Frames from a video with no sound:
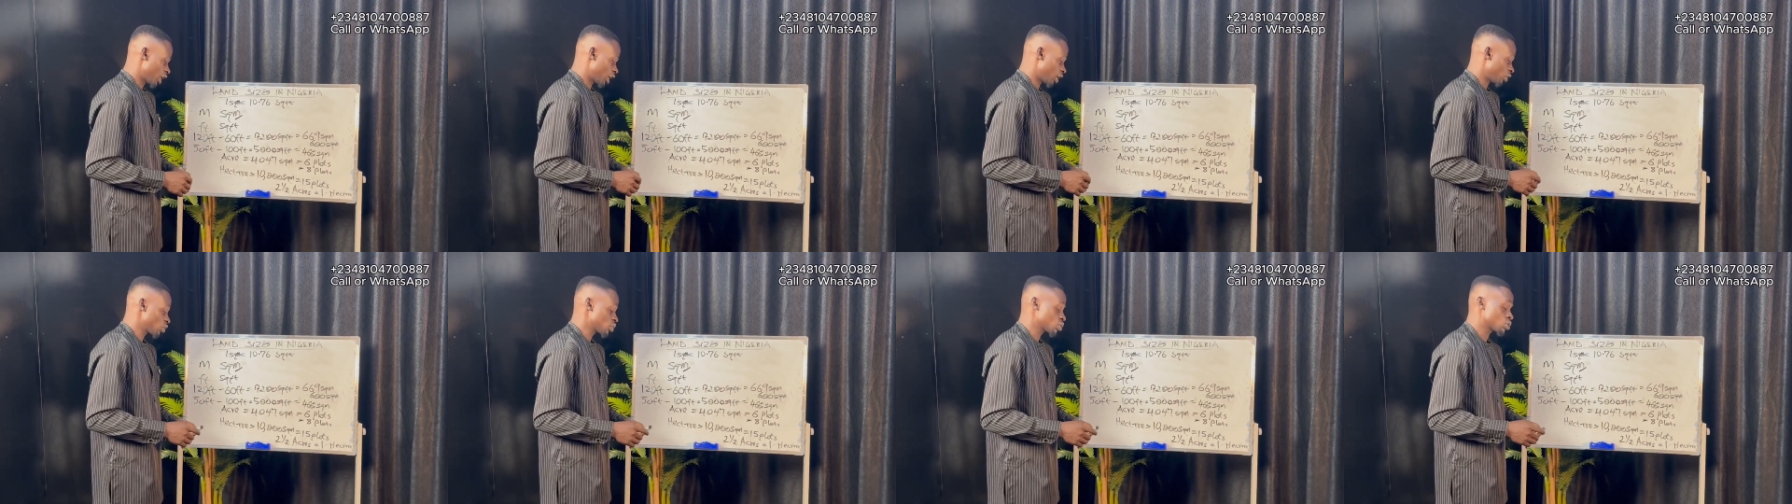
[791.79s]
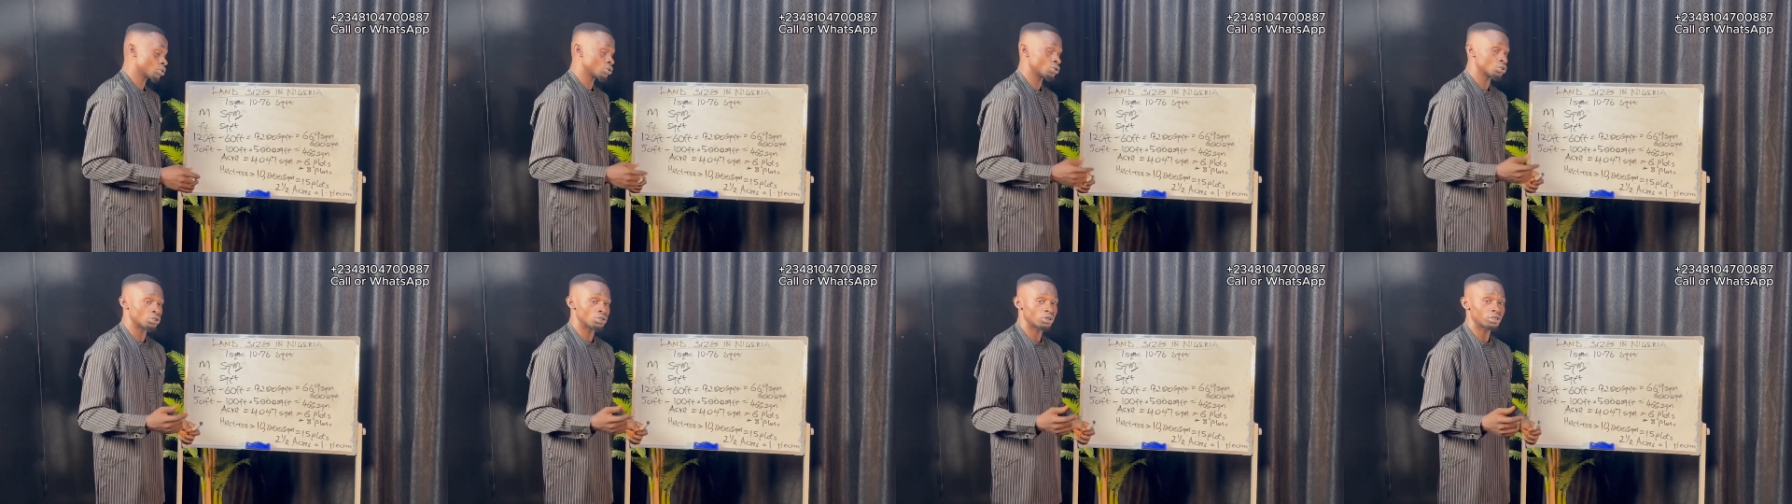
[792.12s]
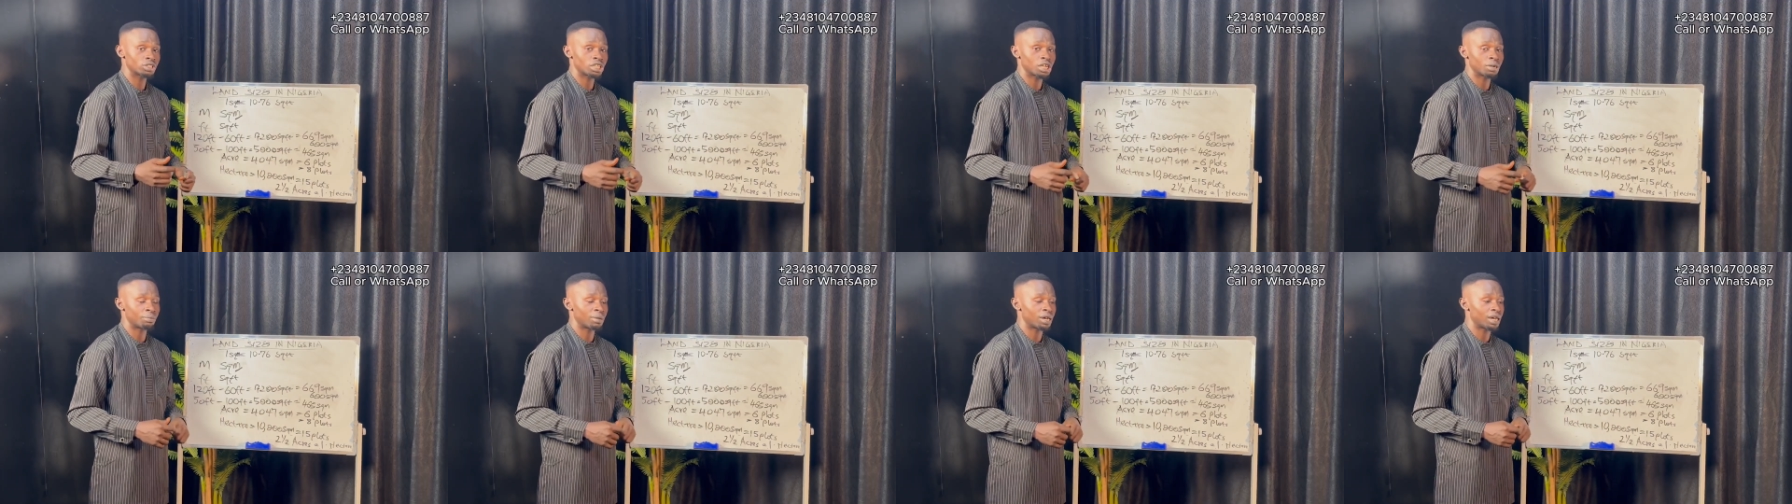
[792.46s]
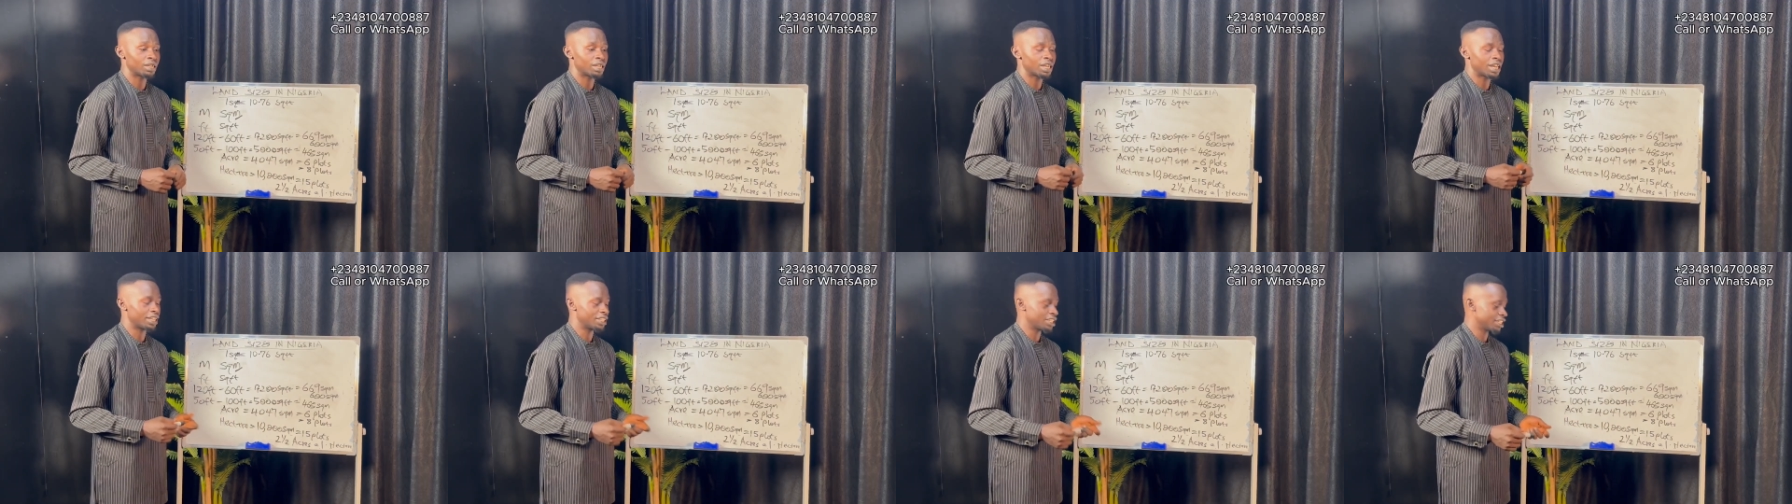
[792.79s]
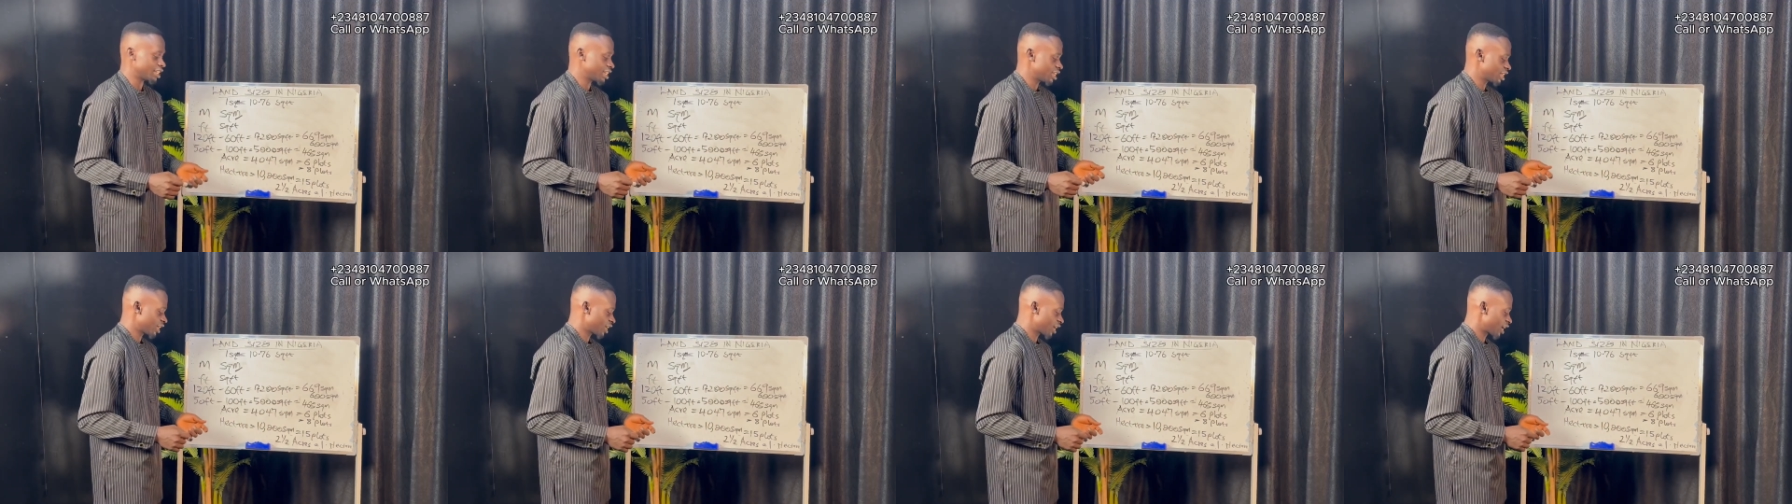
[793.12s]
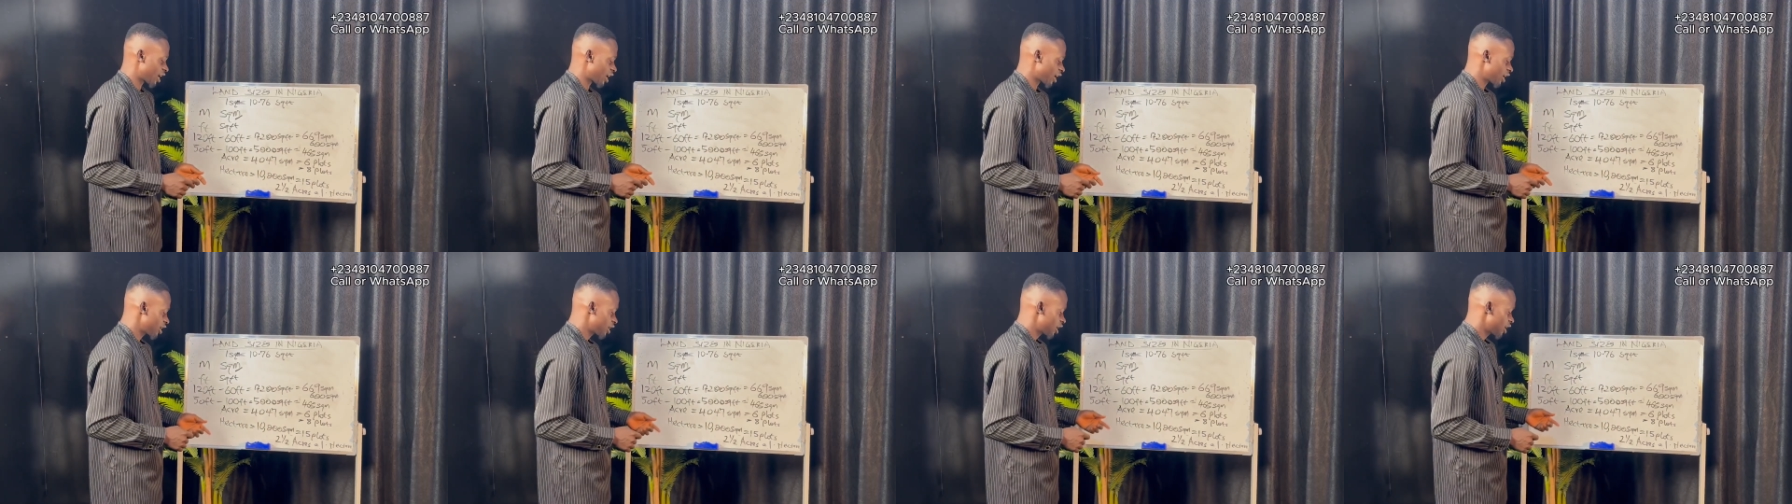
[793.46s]
We talked about an
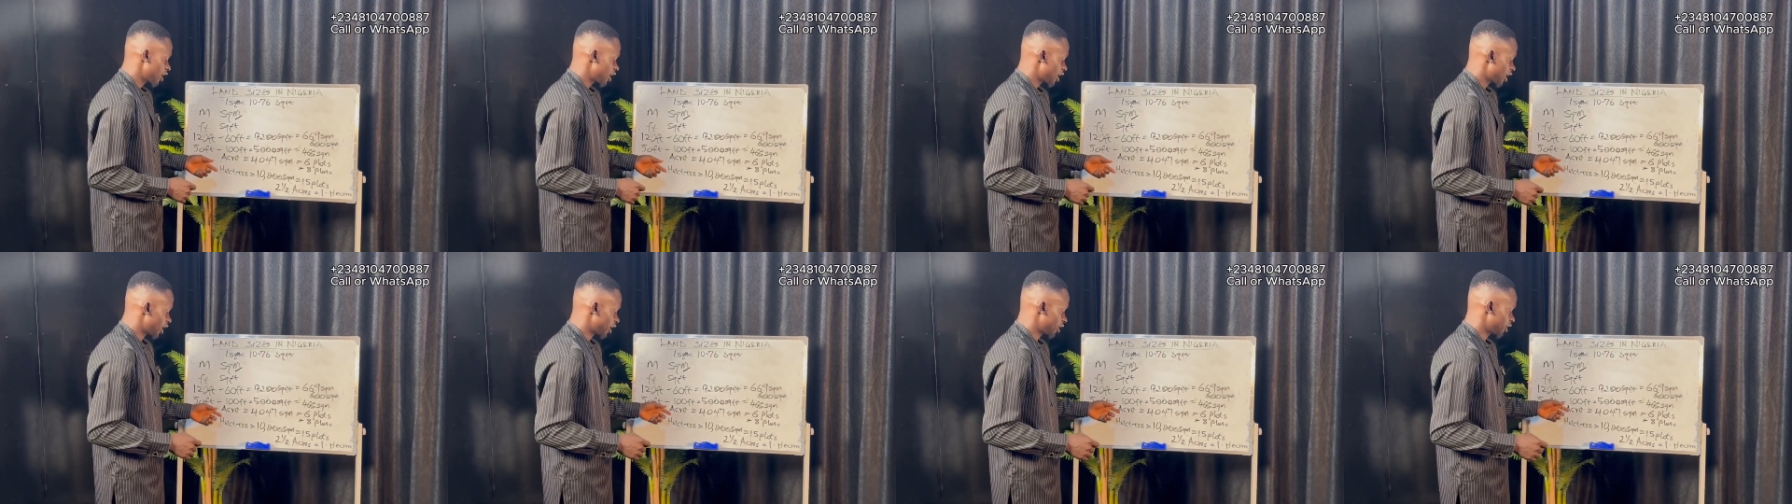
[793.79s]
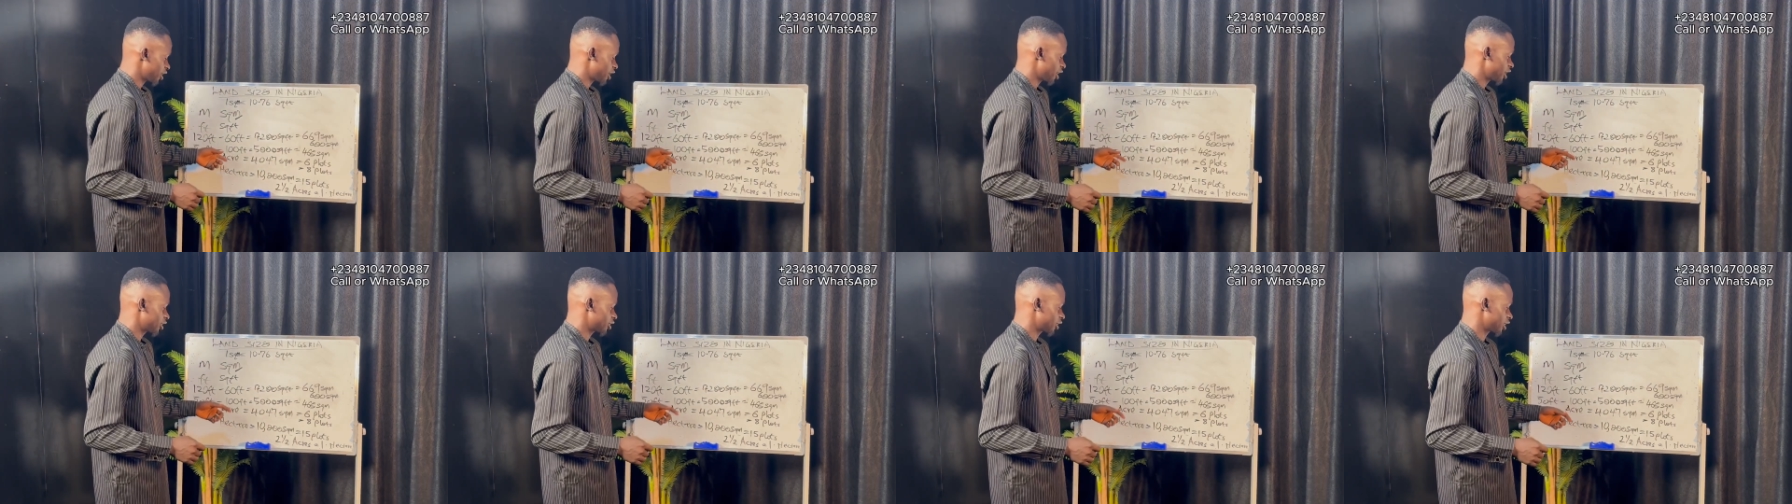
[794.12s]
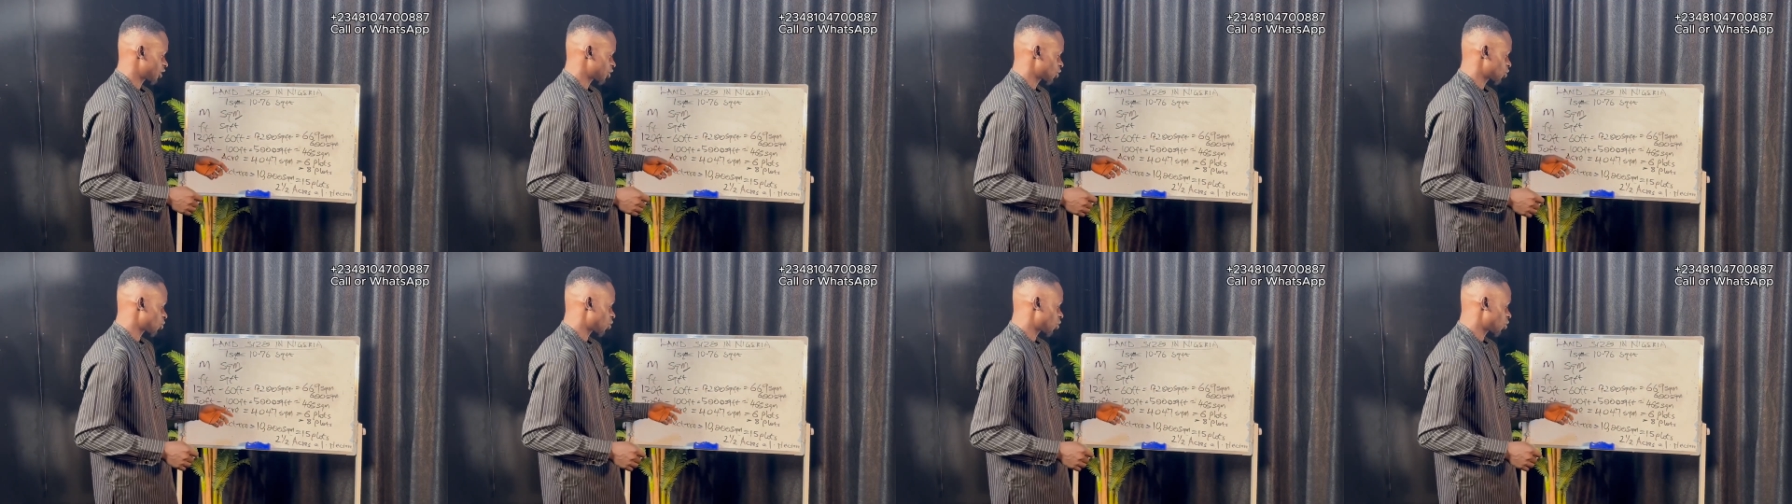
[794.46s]
acre and hectare.